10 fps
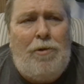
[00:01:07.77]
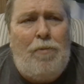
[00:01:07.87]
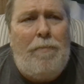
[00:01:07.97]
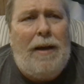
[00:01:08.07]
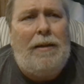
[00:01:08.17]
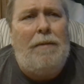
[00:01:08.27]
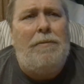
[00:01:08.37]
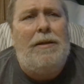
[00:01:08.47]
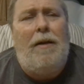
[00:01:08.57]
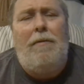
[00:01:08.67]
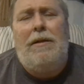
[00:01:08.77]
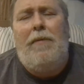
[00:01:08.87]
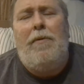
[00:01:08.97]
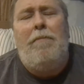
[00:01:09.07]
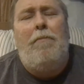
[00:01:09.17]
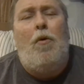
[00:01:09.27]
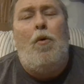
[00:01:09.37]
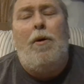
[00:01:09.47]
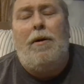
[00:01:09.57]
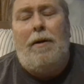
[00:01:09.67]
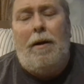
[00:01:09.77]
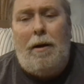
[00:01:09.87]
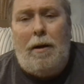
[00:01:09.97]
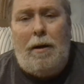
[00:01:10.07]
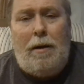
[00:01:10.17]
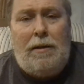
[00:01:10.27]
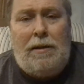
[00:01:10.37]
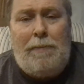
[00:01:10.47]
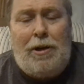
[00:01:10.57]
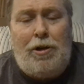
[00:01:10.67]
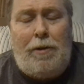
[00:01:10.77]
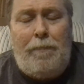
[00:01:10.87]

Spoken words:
to make themselves even more special.